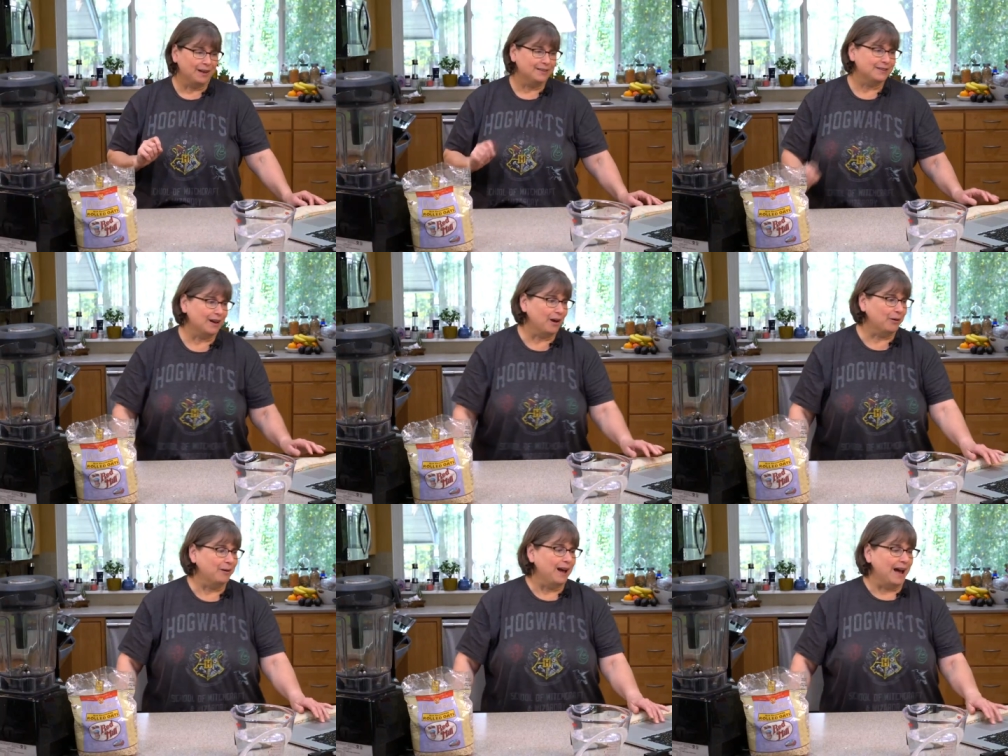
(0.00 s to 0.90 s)

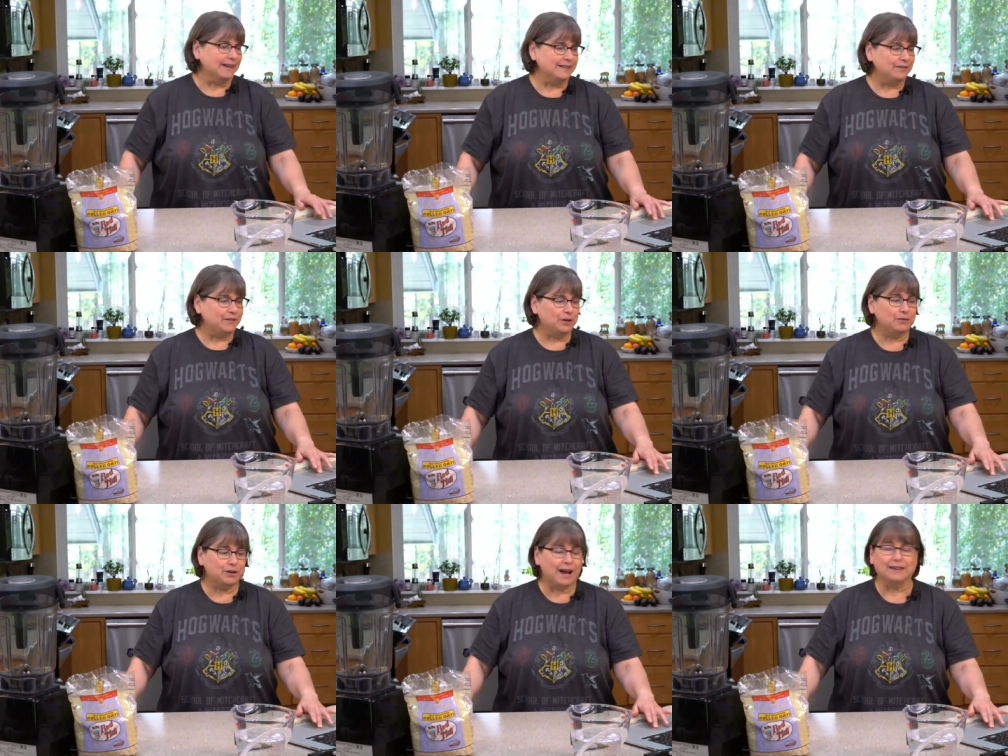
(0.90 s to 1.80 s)
So I see a few of
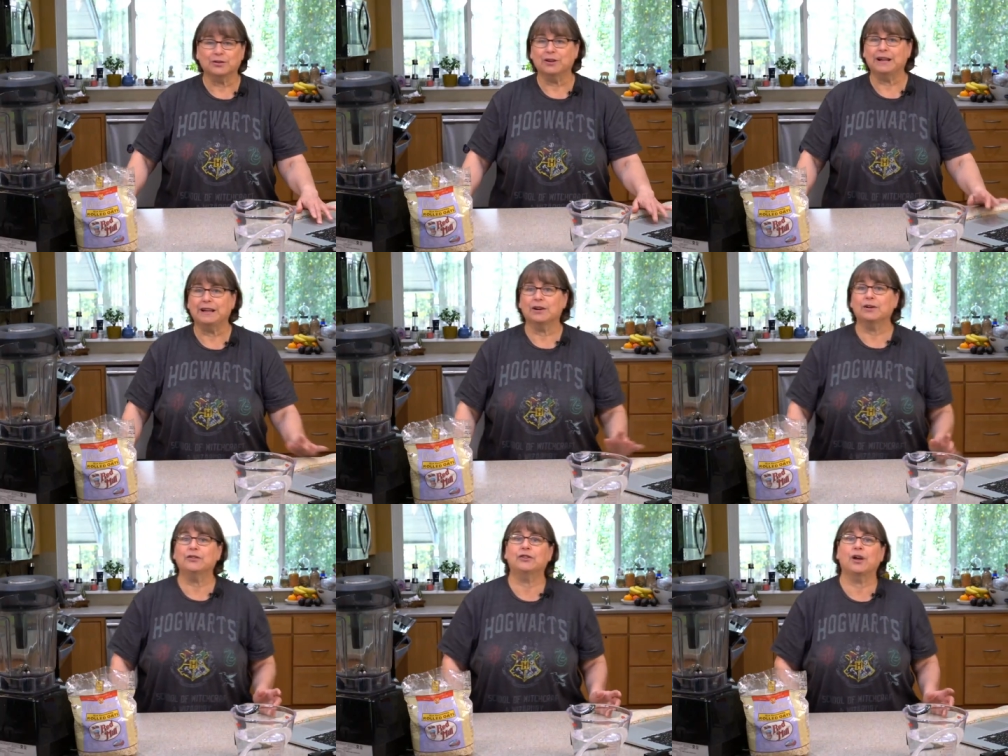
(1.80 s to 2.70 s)
you guys are
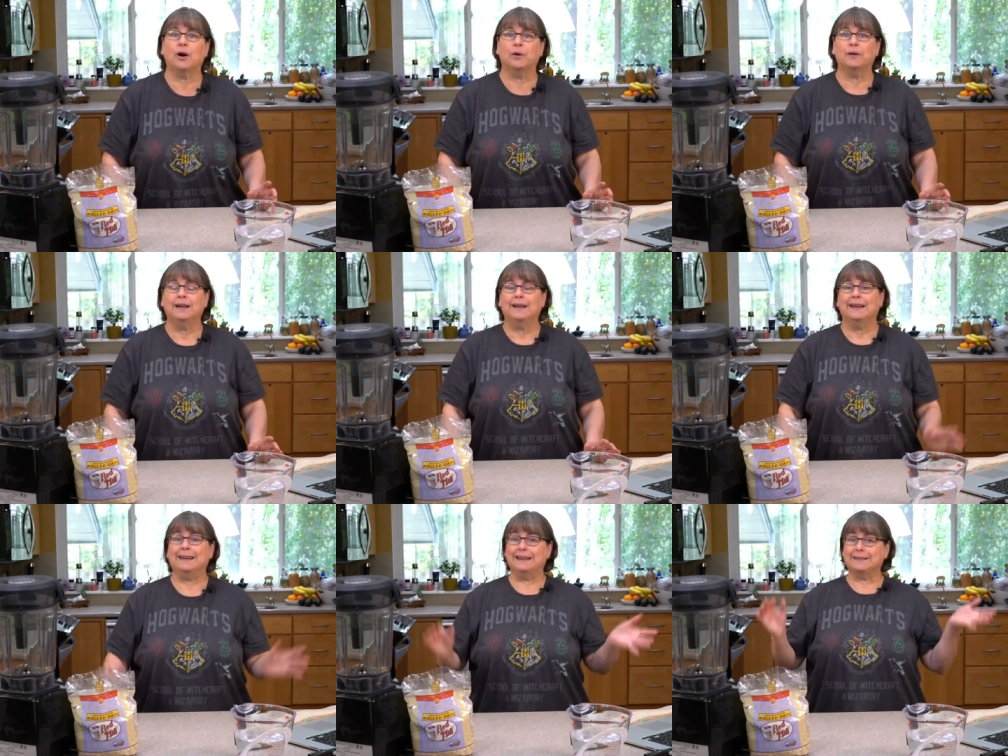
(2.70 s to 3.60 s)
here, so
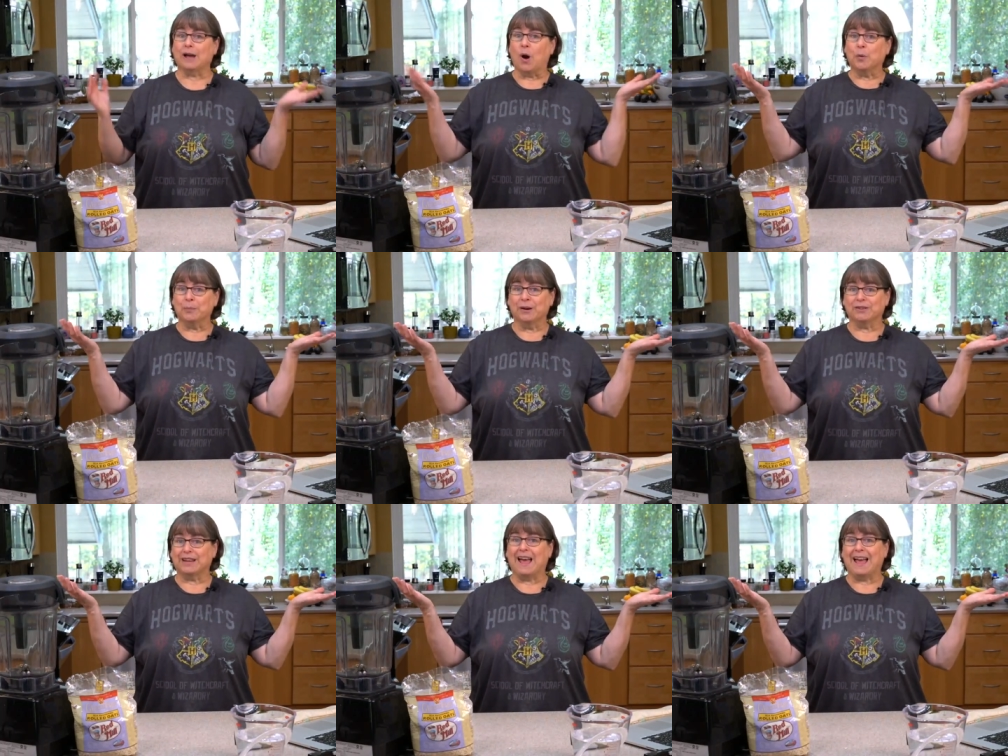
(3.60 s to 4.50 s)
it is oat
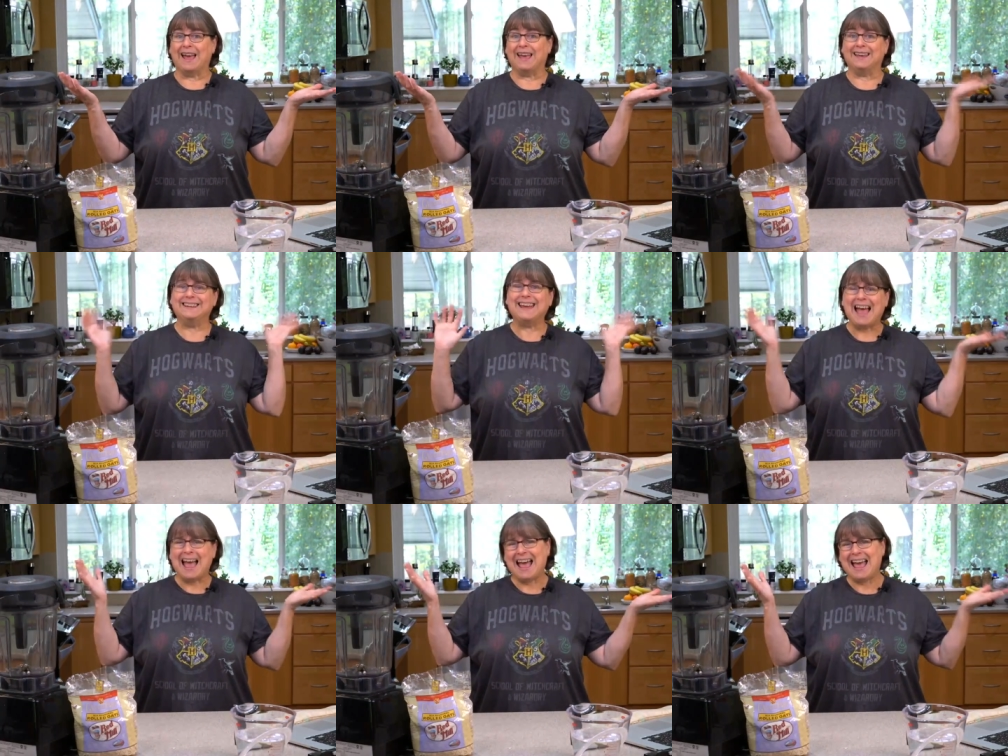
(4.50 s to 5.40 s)
milk day!
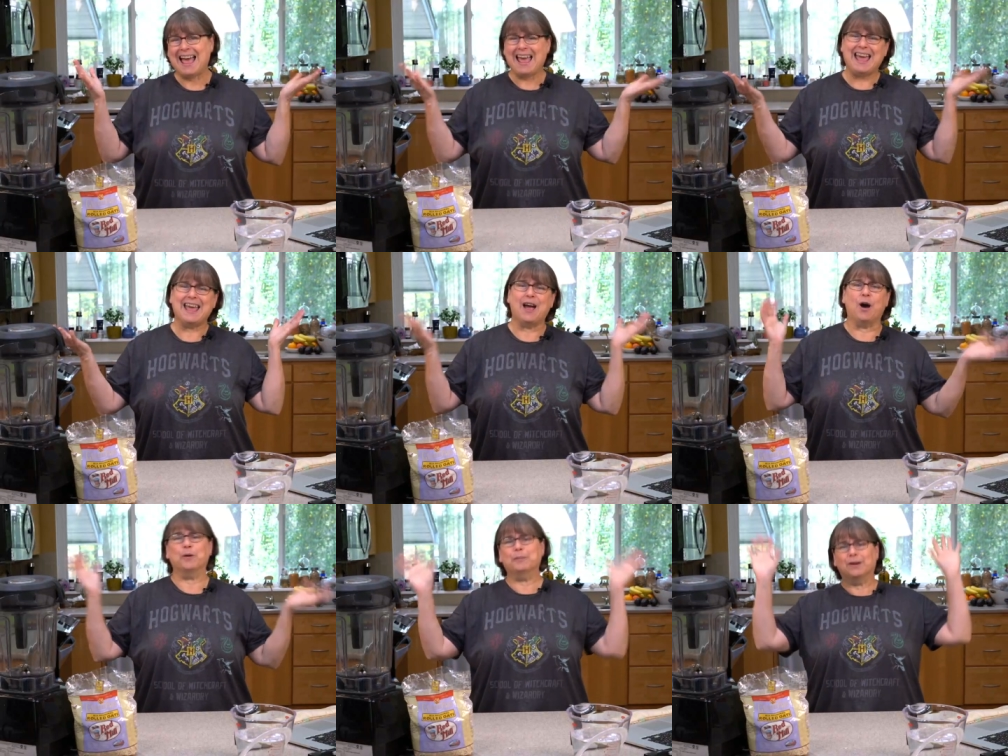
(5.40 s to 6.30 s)
Yay!
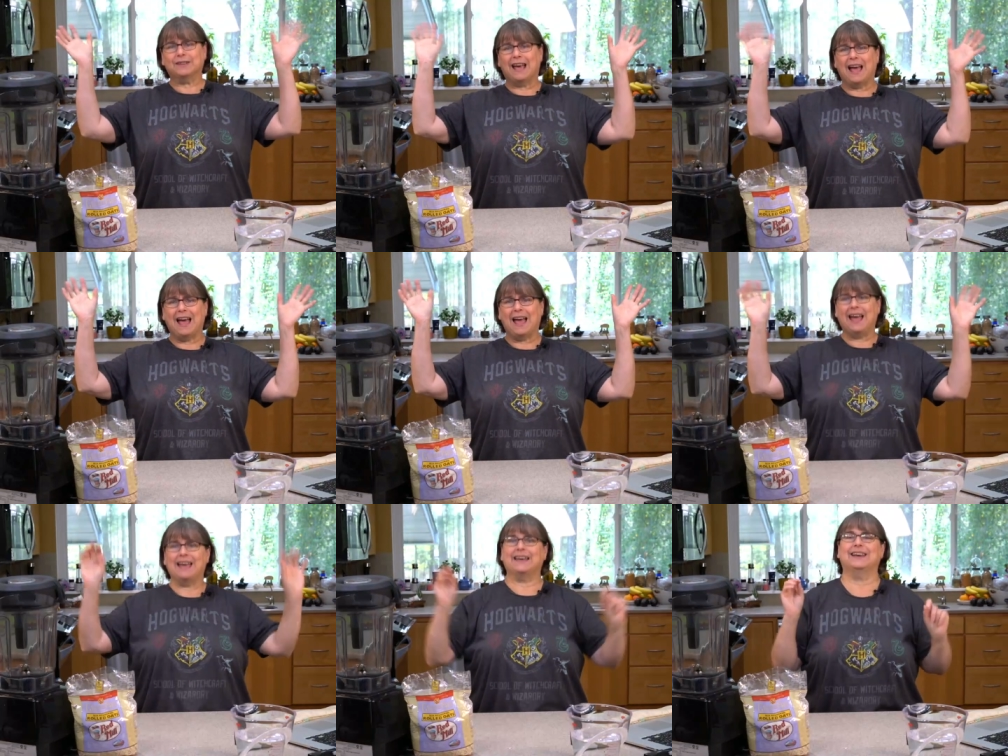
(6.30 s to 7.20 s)
Oat milk
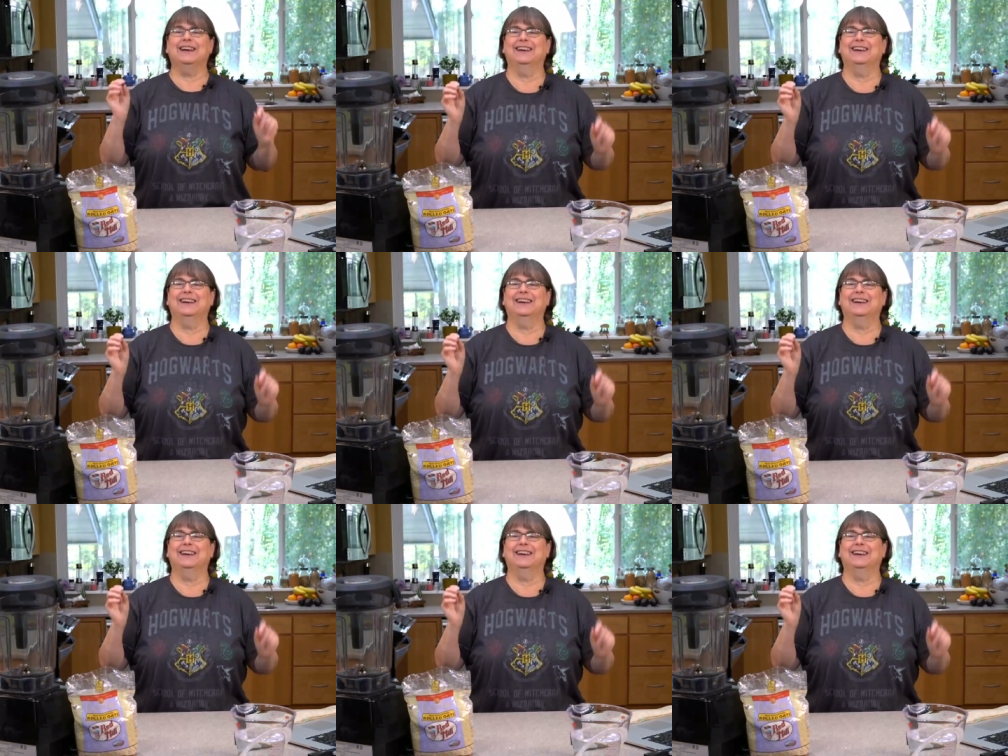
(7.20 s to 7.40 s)
day!